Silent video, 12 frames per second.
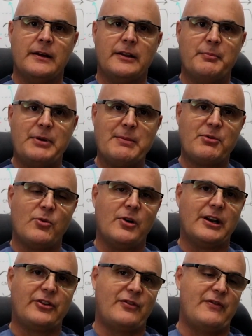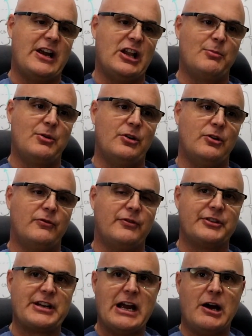The paperwork is available
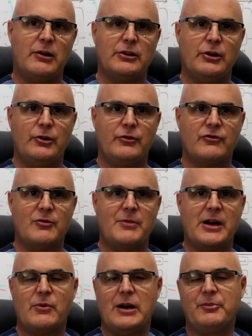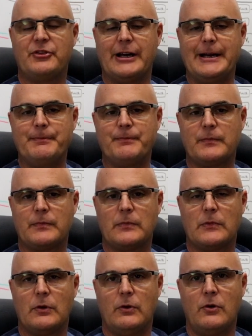for download from my website,
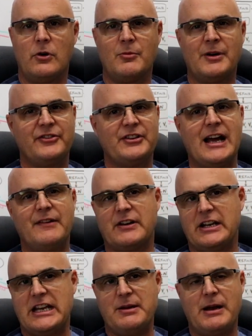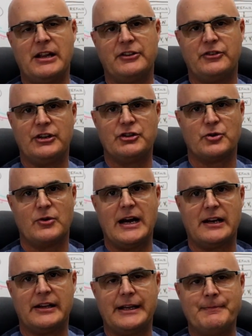or my staff can email it to you
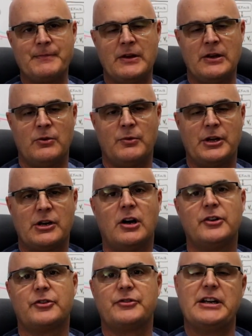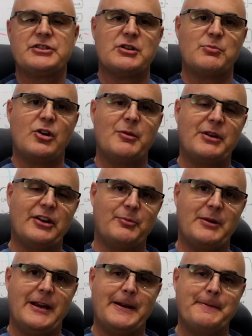directly when the consultation appointment is
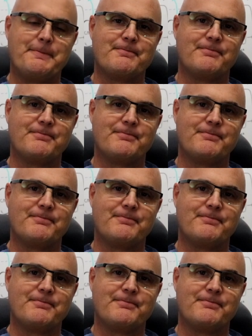made.